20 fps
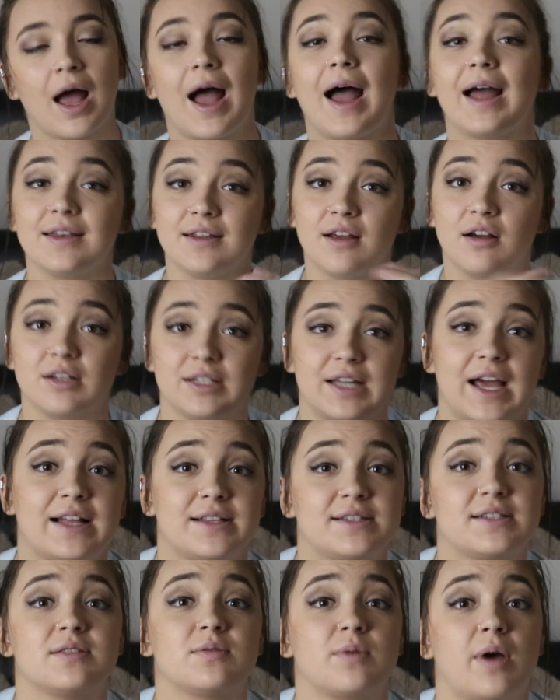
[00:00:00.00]
and young
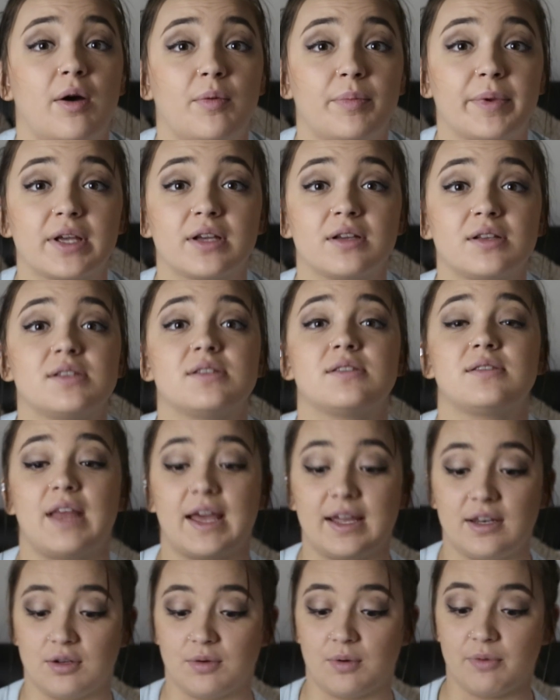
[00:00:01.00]
dads as well, because
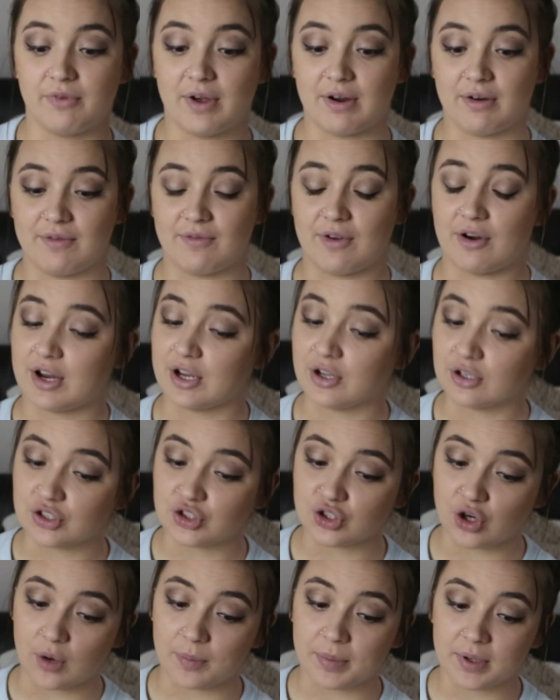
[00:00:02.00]
they do a very good
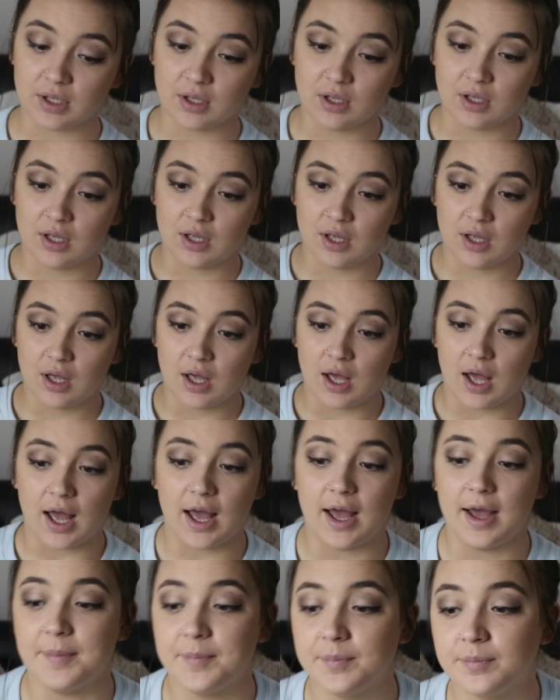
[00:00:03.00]
job.
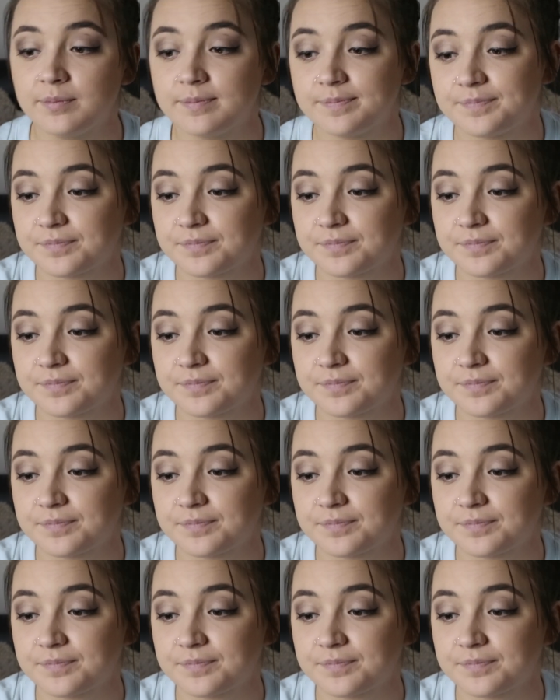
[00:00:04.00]
But